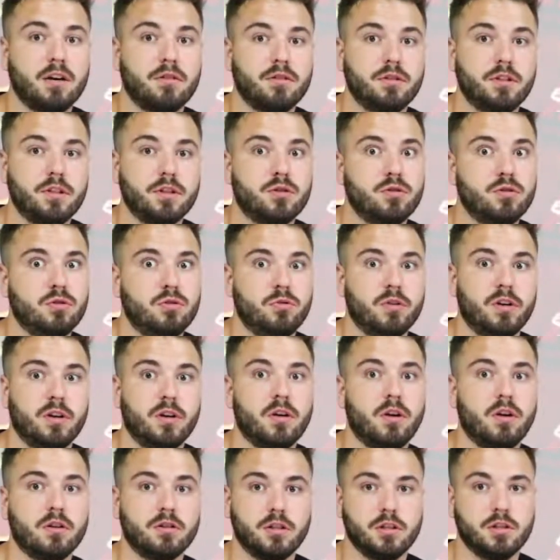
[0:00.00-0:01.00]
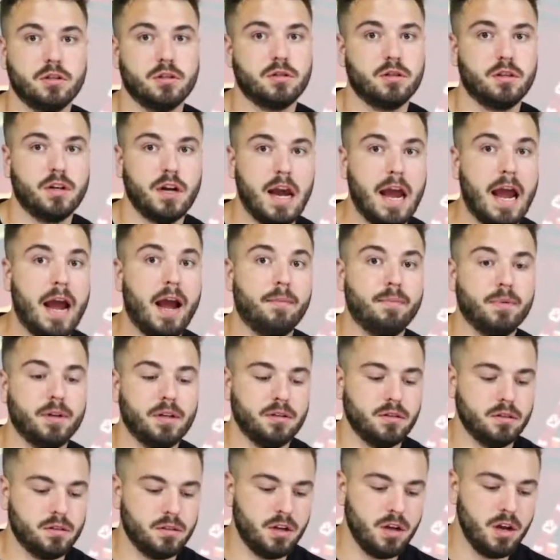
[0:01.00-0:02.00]
of really cool when it all just
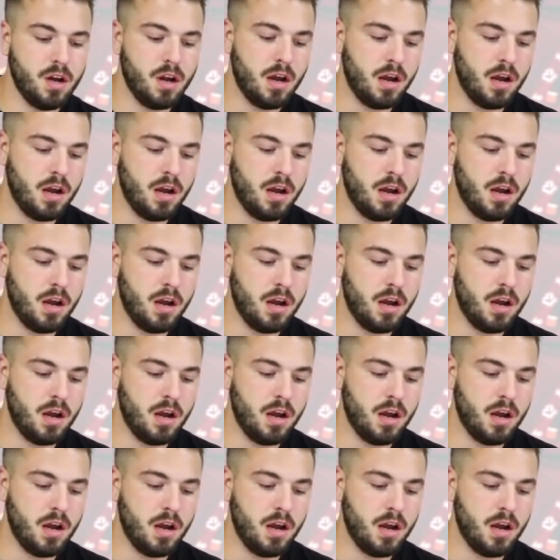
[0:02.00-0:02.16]
happens.